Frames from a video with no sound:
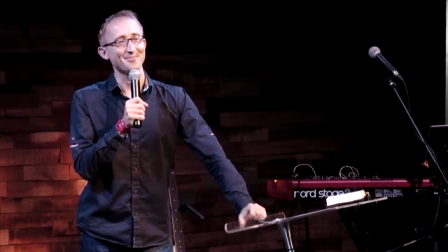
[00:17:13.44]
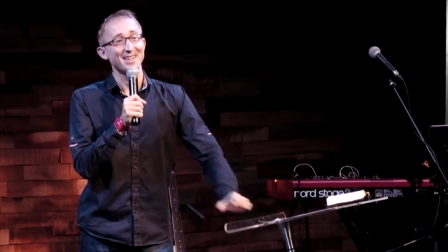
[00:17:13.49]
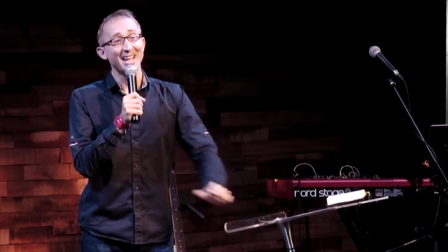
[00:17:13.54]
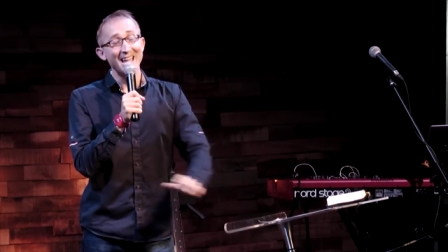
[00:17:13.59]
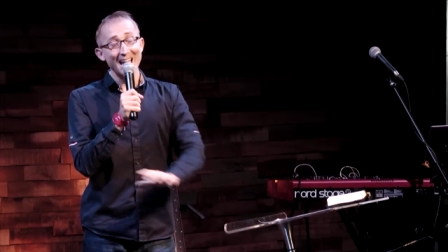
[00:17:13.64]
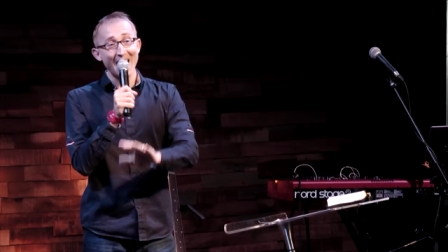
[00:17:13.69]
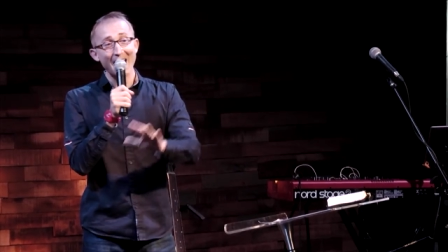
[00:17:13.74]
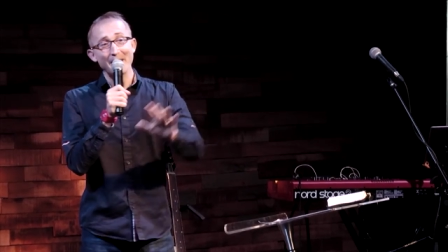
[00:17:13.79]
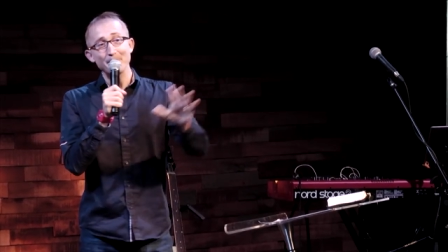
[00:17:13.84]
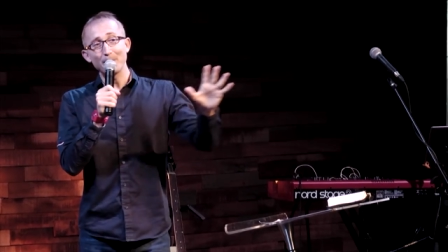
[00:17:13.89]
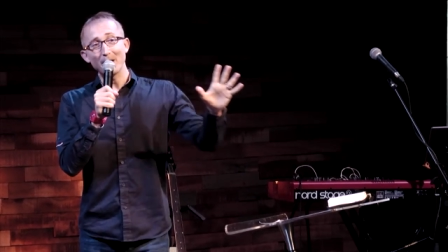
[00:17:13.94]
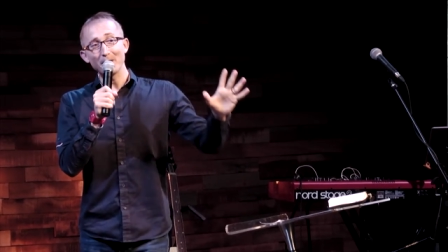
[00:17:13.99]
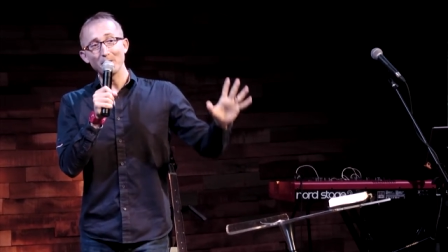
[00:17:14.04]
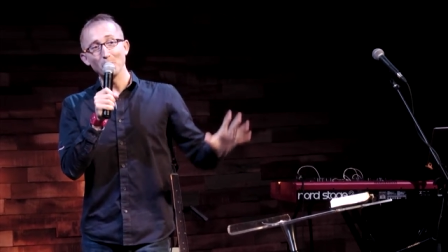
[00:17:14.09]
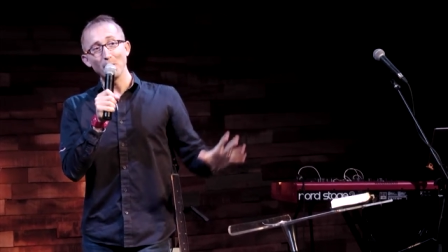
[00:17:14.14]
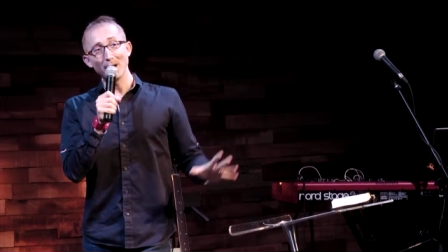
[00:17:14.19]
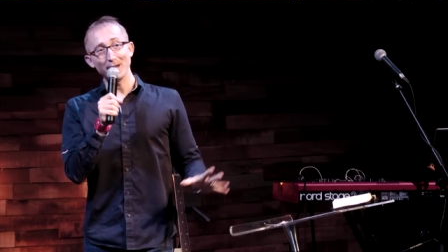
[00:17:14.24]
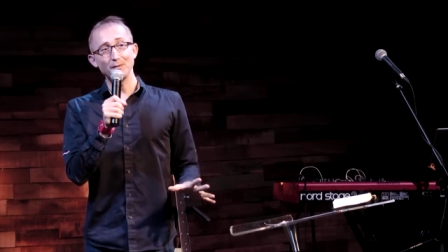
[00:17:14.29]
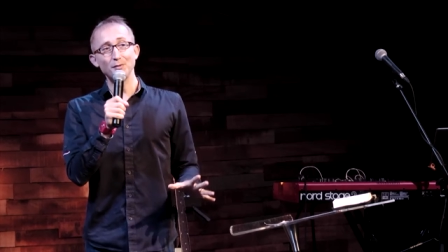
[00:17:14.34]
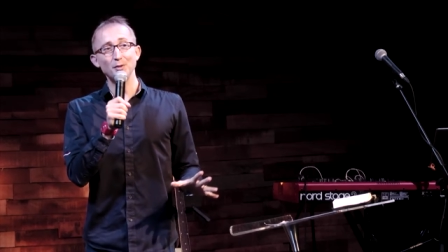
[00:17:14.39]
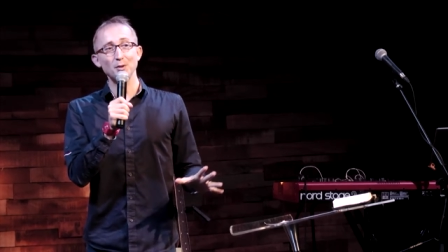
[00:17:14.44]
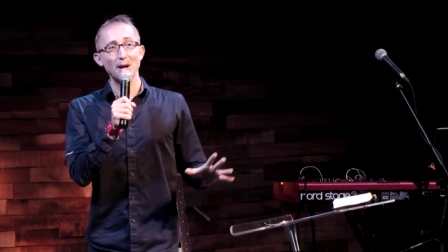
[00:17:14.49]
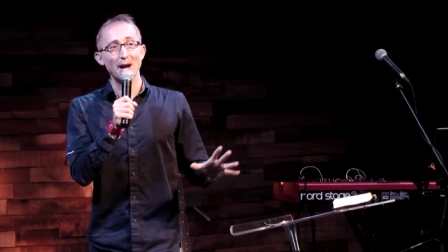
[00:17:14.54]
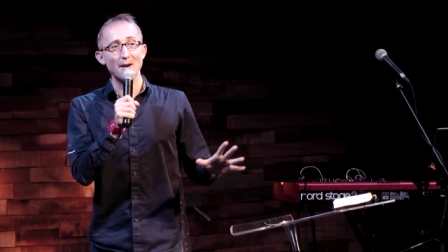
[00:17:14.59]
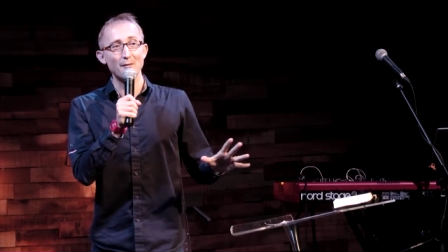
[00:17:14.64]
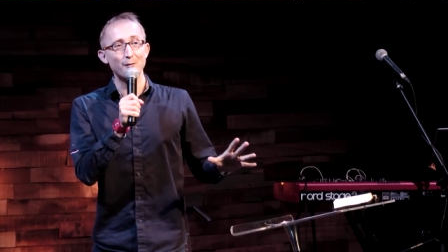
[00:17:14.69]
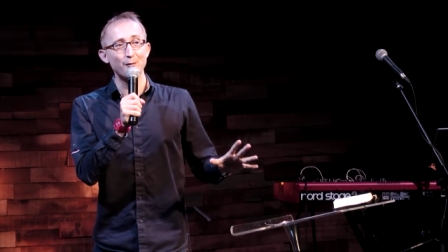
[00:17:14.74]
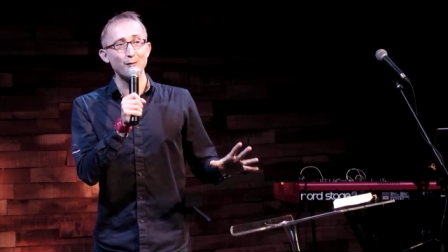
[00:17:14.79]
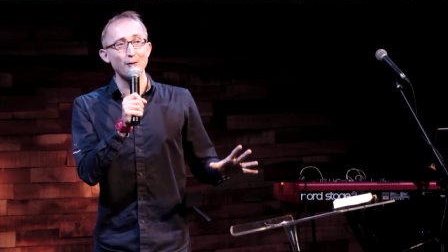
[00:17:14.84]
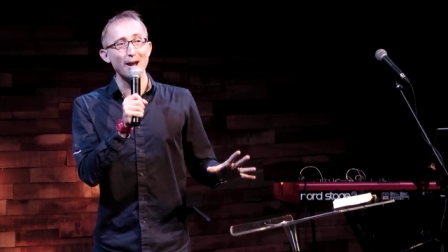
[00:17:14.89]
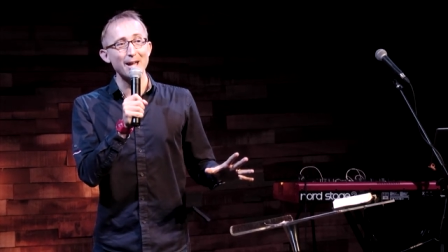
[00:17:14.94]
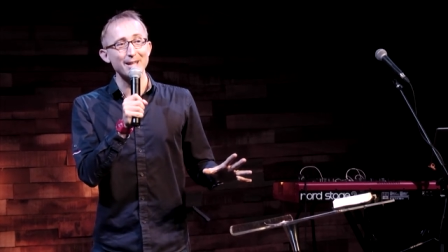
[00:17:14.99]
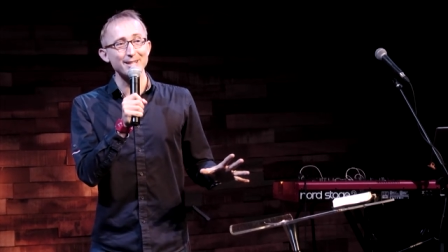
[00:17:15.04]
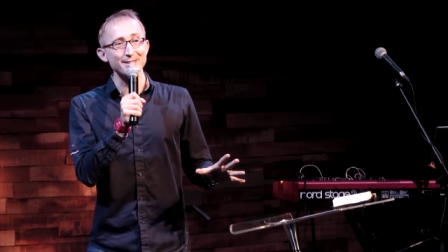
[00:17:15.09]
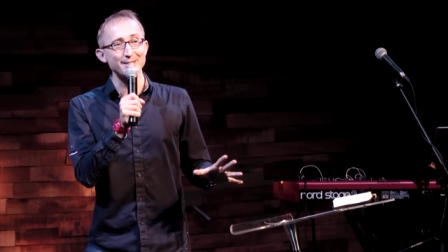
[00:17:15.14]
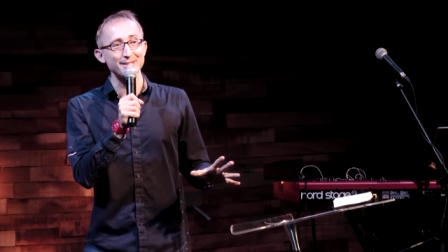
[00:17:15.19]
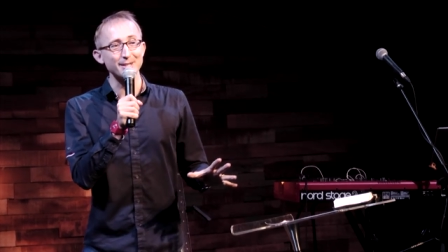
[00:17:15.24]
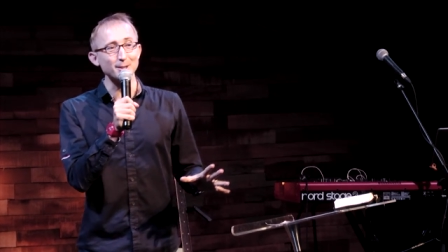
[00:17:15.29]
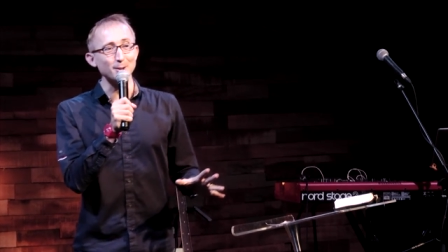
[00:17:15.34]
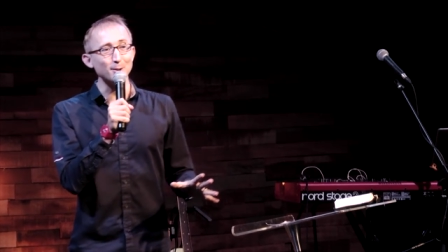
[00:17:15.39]
And by the way, if you have friends
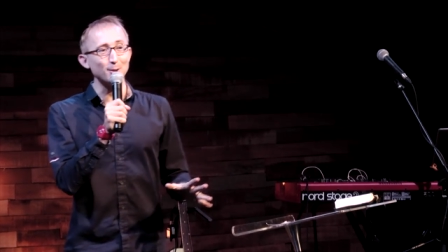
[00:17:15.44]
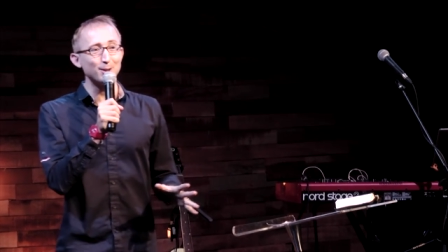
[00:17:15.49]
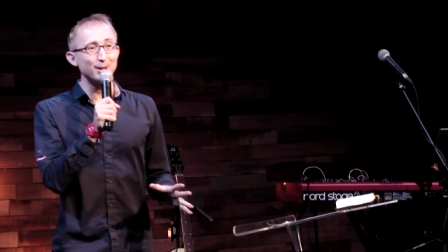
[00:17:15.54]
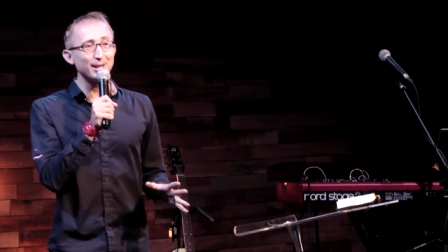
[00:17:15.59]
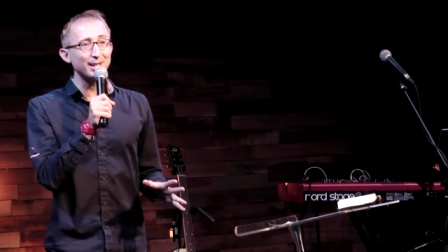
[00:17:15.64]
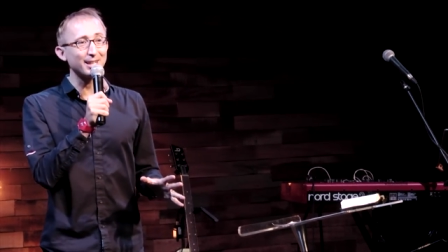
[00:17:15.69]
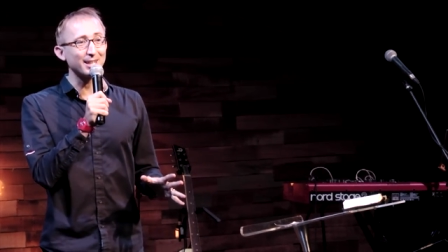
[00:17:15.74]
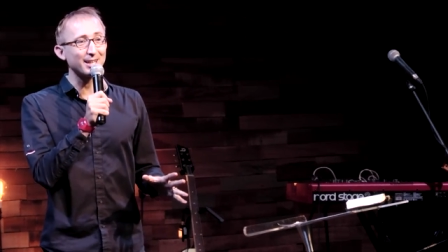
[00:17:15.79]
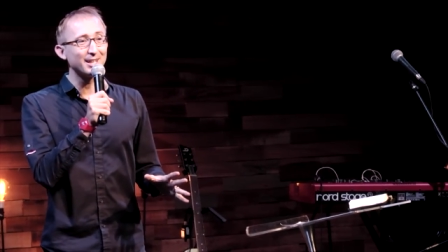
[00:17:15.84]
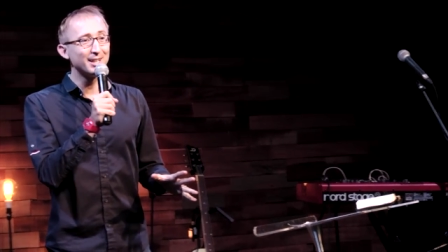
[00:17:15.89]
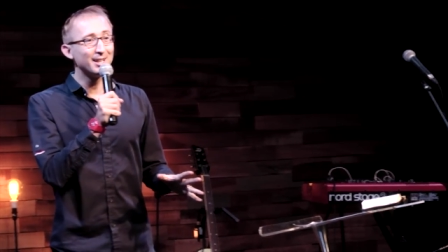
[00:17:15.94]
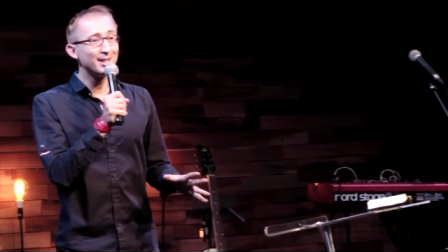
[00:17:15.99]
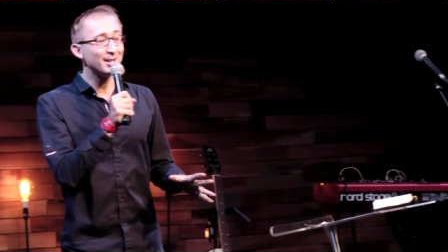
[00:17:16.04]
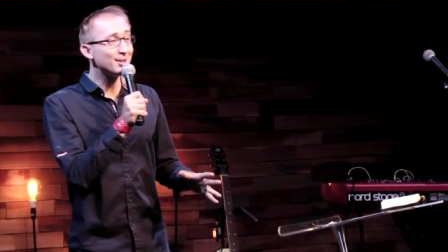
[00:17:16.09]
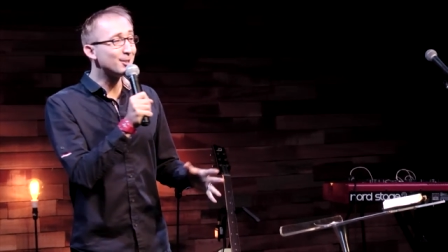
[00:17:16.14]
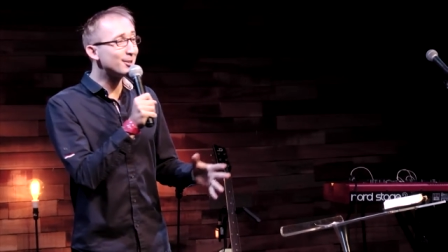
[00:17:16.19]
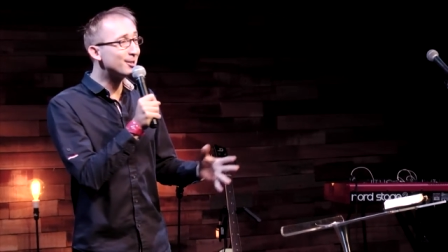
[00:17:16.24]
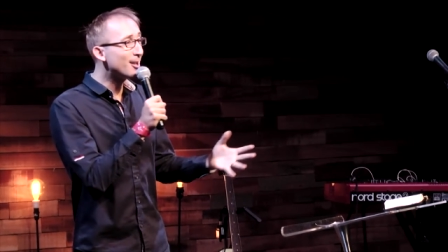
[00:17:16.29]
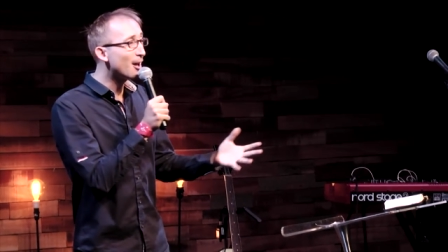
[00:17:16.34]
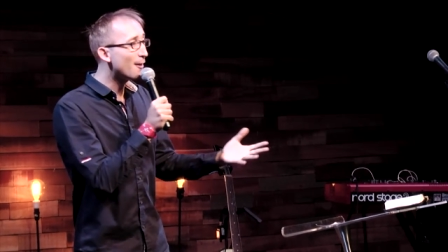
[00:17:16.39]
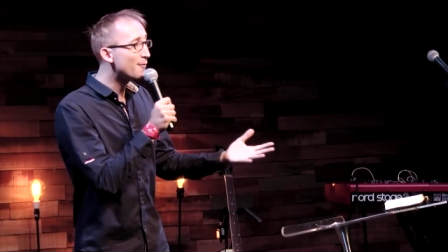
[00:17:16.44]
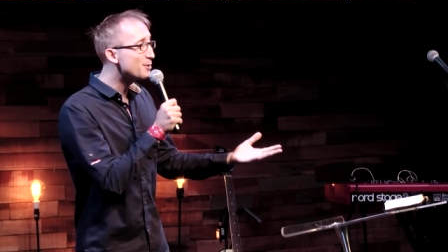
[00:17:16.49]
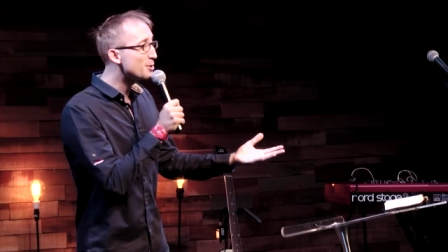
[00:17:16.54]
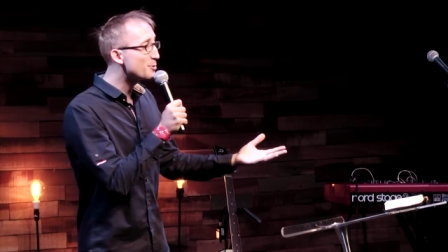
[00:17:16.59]
that you think you'd love to